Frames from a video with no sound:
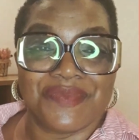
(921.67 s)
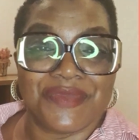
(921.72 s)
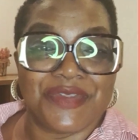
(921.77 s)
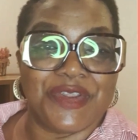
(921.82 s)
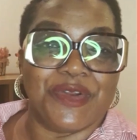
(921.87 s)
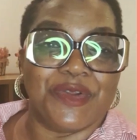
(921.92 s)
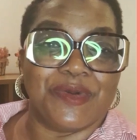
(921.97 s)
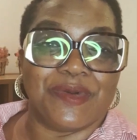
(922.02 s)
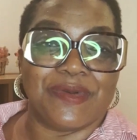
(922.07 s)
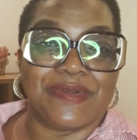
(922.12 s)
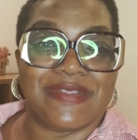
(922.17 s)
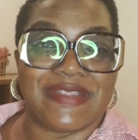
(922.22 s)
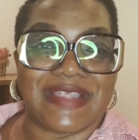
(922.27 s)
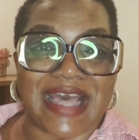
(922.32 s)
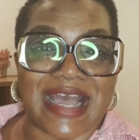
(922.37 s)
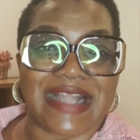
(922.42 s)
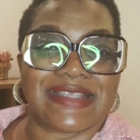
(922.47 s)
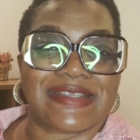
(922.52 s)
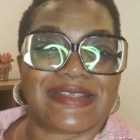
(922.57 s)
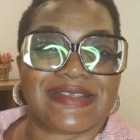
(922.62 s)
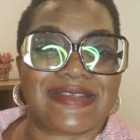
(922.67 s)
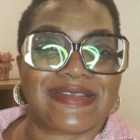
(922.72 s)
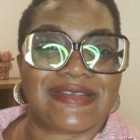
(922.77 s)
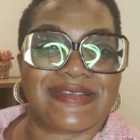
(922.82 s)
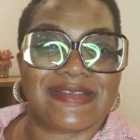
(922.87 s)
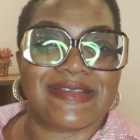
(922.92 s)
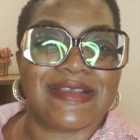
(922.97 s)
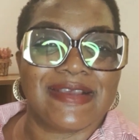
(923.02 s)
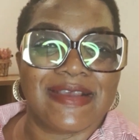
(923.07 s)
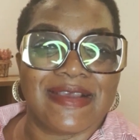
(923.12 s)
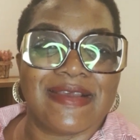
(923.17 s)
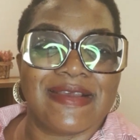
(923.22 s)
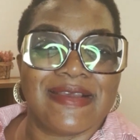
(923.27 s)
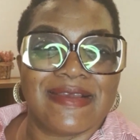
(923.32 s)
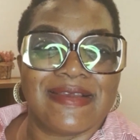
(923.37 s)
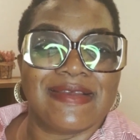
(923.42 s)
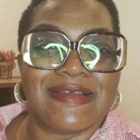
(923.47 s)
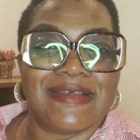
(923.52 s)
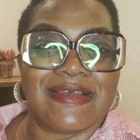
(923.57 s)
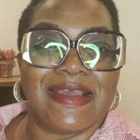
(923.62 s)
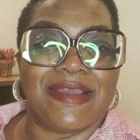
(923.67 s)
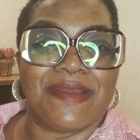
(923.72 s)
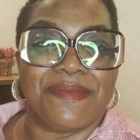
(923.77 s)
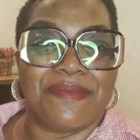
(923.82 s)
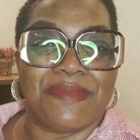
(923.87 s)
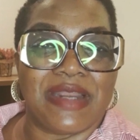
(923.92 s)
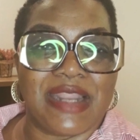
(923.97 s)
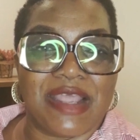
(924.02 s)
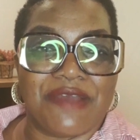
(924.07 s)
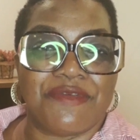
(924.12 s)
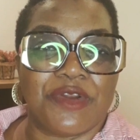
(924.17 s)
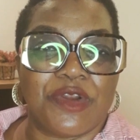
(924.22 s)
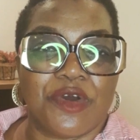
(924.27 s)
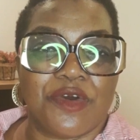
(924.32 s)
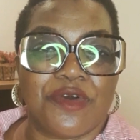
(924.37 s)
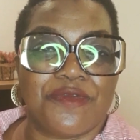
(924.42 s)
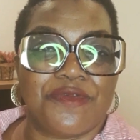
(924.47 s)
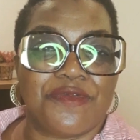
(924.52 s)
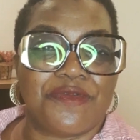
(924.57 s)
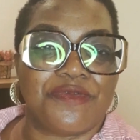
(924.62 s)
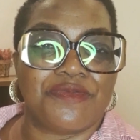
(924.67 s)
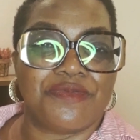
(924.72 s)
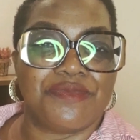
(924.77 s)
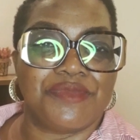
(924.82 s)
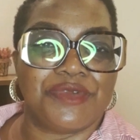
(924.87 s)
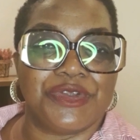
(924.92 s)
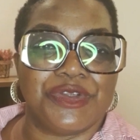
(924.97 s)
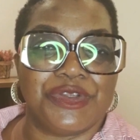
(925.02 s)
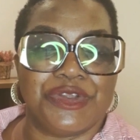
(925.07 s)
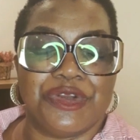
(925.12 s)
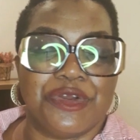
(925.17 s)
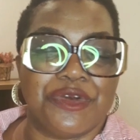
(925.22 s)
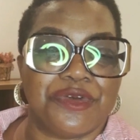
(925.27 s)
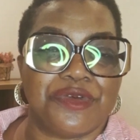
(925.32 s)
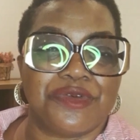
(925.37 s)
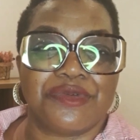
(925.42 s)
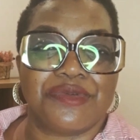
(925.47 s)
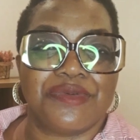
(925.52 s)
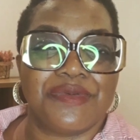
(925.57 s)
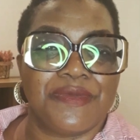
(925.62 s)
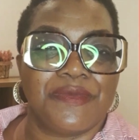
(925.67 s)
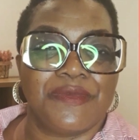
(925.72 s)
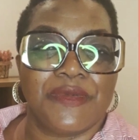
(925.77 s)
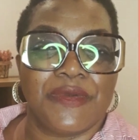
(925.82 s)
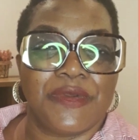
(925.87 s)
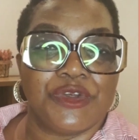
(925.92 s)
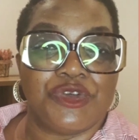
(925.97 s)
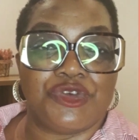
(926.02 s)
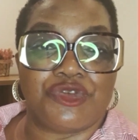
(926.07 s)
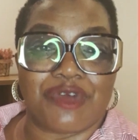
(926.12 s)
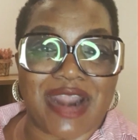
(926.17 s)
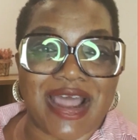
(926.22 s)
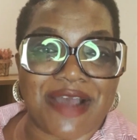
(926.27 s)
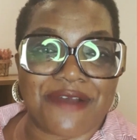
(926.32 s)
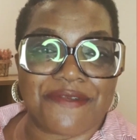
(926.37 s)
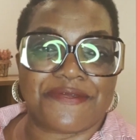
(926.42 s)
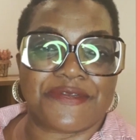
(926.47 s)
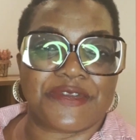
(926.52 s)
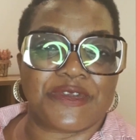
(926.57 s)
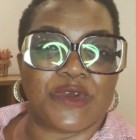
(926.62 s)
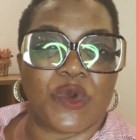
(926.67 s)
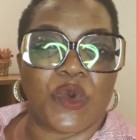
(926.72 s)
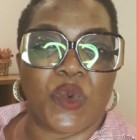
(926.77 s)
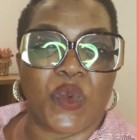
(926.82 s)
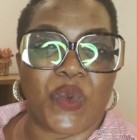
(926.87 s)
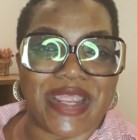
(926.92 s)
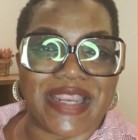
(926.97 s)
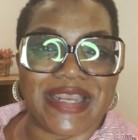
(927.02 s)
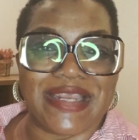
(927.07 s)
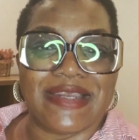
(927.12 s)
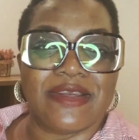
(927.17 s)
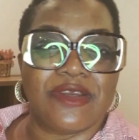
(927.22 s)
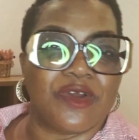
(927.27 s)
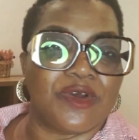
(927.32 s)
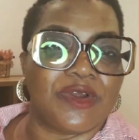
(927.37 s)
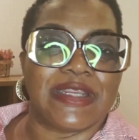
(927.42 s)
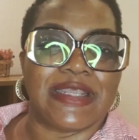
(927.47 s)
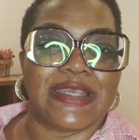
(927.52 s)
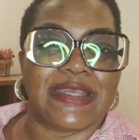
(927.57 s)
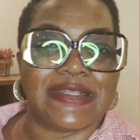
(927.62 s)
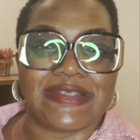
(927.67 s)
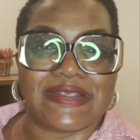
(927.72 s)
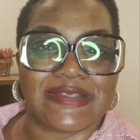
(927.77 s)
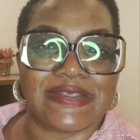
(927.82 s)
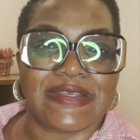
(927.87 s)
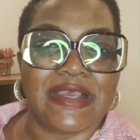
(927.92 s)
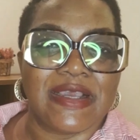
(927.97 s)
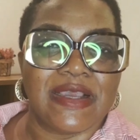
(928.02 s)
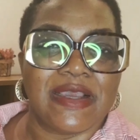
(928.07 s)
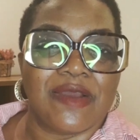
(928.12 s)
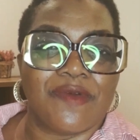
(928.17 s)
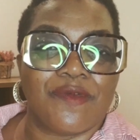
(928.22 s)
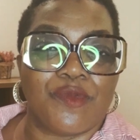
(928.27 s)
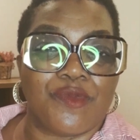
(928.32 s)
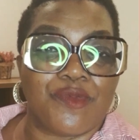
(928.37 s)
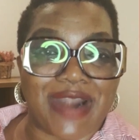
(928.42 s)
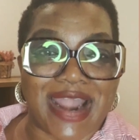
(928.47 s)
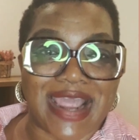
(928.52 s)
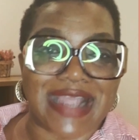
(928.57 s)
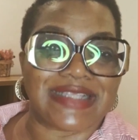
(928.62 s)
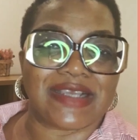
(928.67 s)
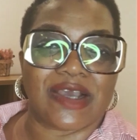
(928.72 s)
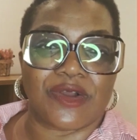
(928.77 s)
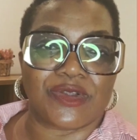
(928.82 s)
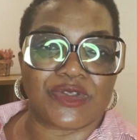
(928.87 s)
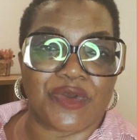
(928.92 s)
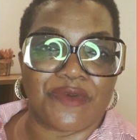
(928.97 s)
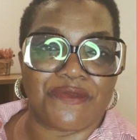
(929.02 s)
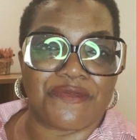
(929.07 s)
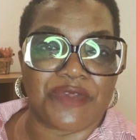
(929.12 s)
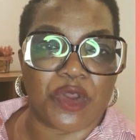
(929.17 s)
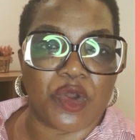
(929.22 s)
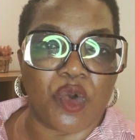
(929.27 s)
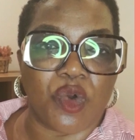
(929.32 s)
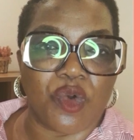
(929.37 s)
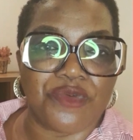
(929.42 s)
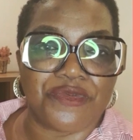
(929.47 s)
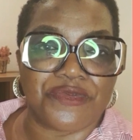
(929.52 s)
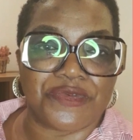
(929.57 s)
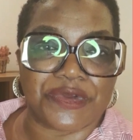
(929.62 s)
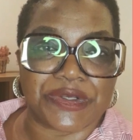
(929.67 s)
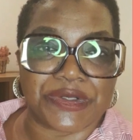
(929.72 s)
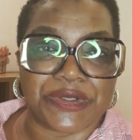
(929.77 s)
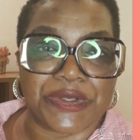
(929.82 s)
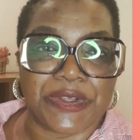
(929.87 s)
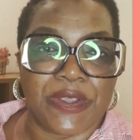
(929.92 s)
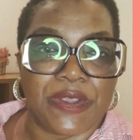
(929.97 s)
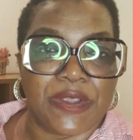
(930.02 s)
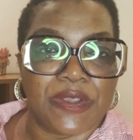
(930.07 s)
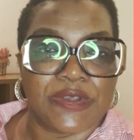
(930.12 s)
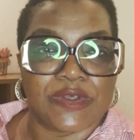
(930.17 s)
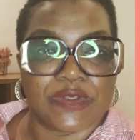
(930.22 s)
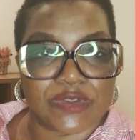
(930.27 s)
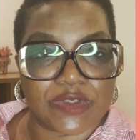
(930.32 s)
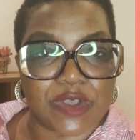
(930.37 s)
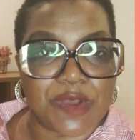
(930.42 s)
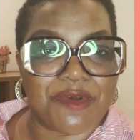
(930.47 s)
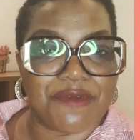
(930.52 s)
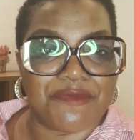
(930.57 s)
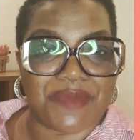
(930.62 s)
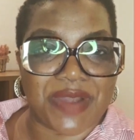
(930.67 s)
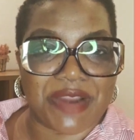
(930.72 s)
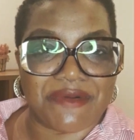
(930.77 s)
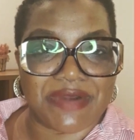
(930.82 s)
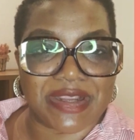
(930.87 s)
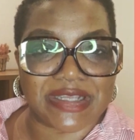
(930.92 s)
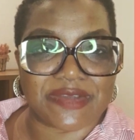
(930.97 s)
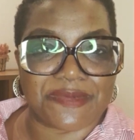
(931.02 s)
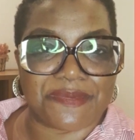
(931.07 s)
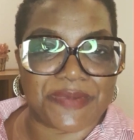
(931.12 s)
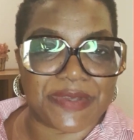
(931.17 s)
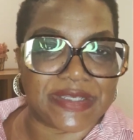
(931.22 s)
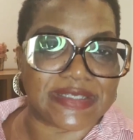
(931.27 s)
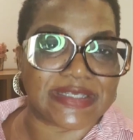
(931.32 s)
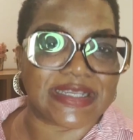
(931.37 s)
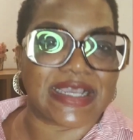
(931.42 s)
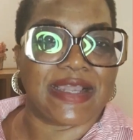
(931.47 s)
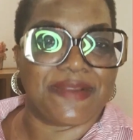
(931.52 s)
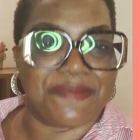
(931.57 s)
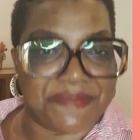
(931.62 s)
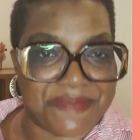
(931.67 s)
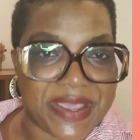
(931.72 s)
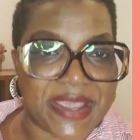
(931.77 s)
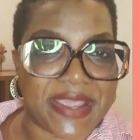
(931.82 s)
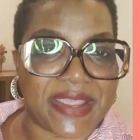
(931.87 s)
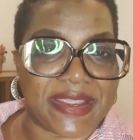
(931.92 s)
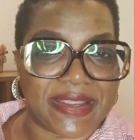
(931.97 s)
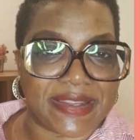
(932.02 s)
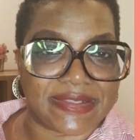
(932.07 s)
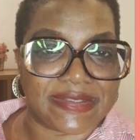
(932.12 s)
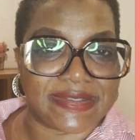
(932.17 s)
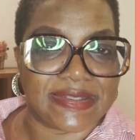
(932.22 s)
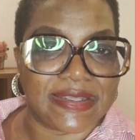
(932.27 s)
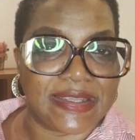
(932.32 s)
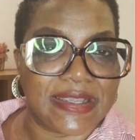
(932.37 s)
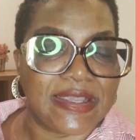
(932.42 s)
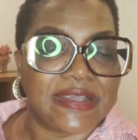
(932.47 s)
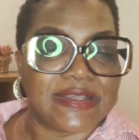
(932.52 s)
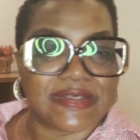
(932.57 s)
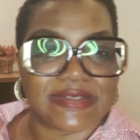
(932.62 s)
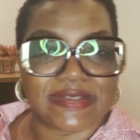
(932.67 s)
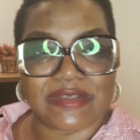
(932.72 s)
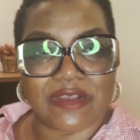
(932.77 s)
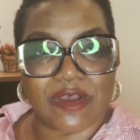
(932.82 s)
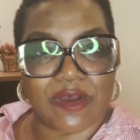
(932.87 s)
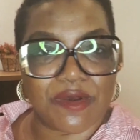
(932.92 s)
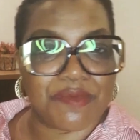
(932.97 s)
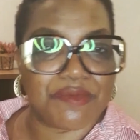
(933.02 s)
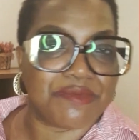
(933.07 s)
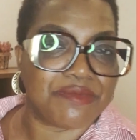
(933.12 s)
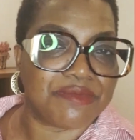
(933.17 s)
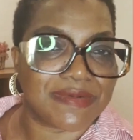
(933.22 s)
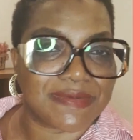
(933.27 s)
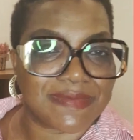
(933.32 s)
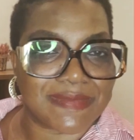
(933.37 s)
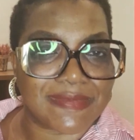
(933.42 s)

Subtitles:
that level of, draft or wind on it right out of the oven. Some of my recipes can bear it, some